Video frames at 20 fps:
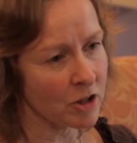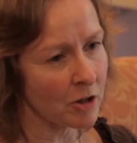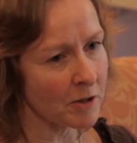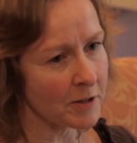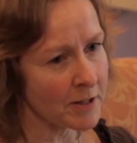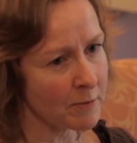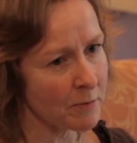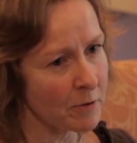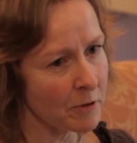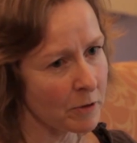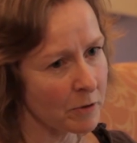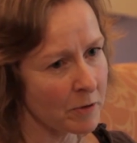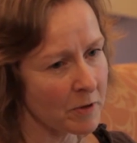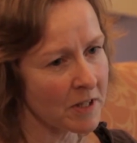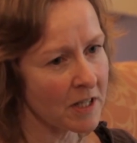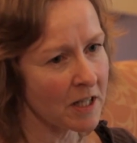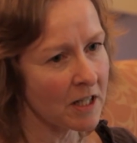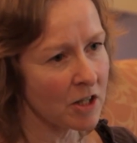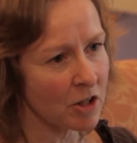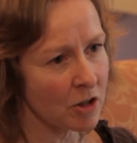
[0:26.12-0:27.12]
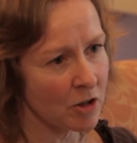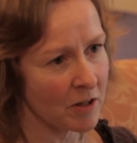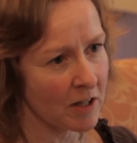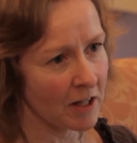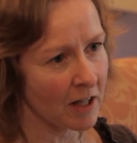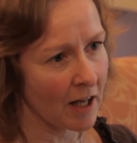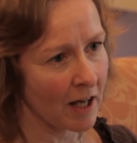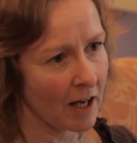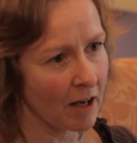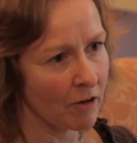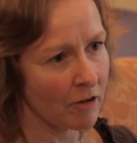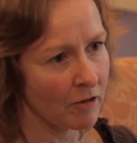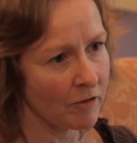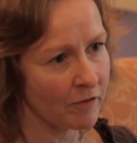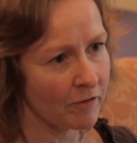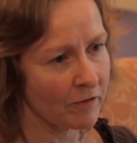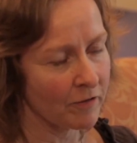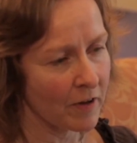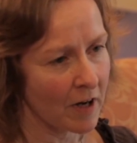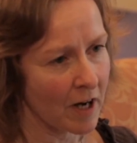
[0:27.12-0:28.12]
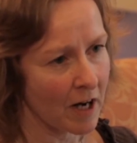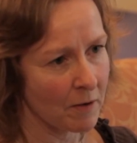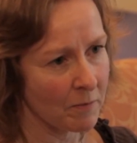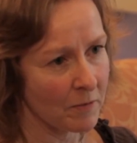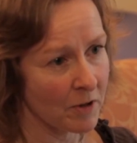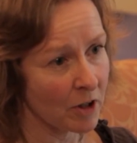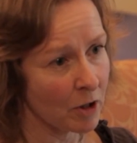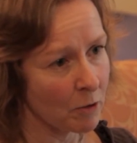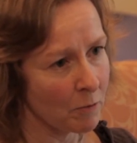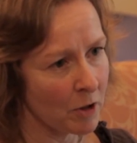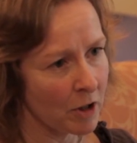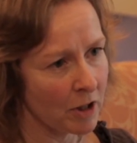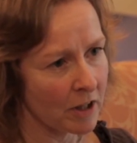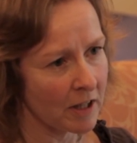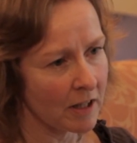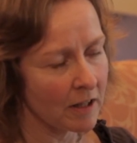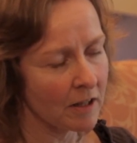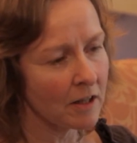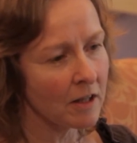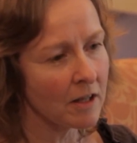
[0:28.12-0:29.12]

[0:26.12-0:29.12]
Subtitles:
hospitals into the care of the community